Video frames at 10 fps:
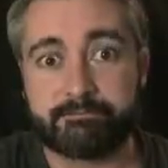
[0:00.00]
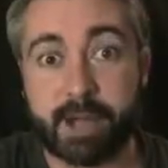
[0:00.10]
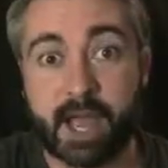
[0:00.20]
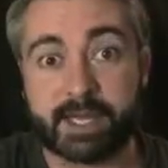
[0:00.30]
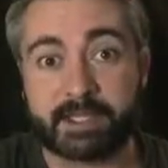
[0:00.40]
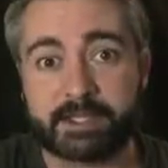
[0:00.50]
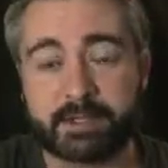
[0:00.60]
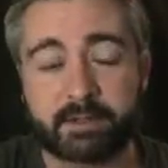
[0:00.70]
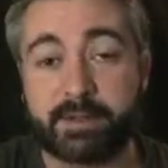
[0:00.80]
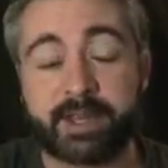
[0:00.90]
Bye.
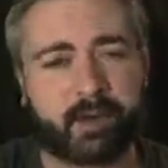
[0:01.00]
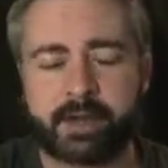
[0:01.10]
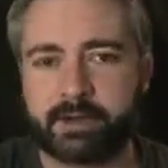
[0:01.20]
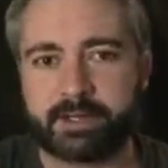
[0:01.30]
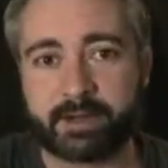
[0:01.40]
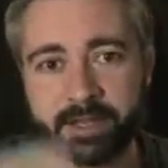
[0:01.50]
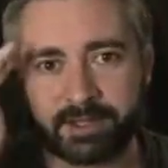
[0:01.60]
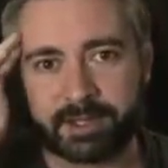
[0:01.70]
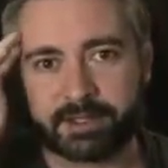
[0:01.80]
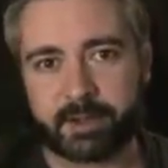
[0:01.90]
Catch
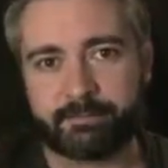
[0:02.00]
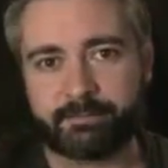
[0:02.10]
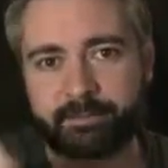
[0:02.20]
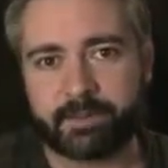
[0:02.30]
you next time.